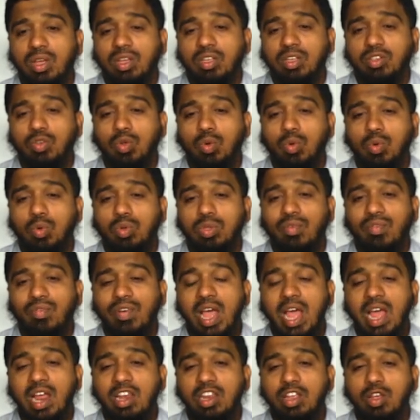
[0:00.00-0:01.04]
so the
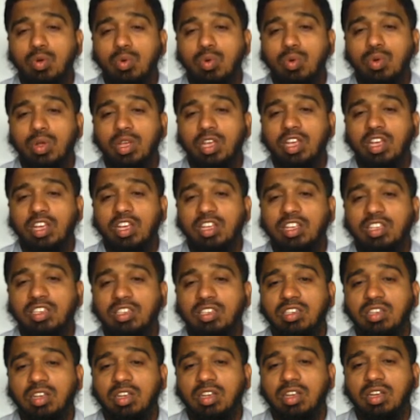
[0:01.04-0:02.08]
value
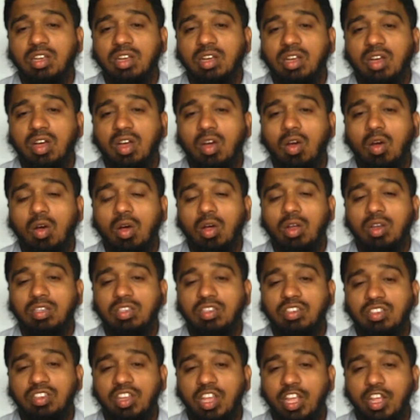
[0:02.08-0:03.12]
is on
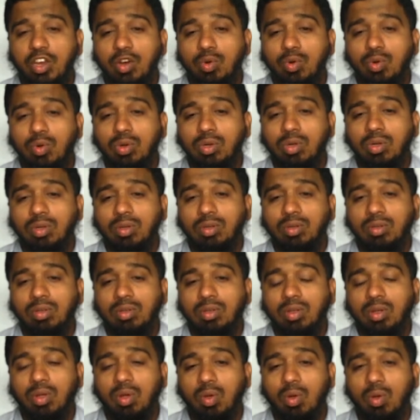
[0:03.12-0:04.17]
0,
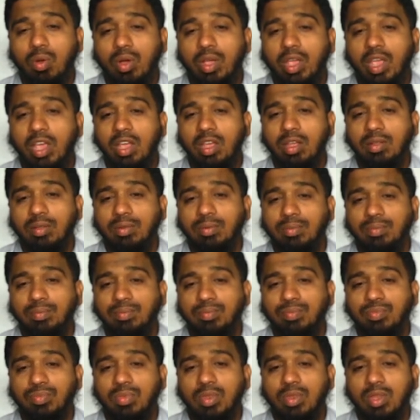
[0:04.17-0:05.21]
okay.
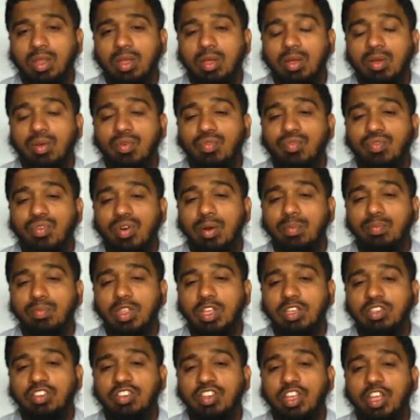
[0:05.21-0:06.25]
From
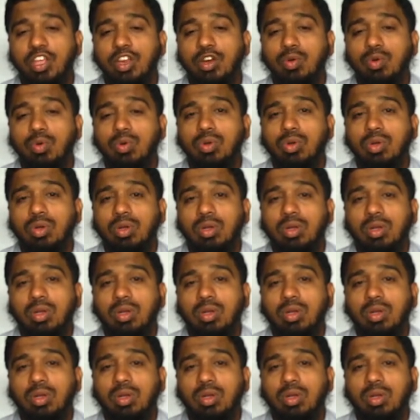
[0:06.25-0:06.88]
the 0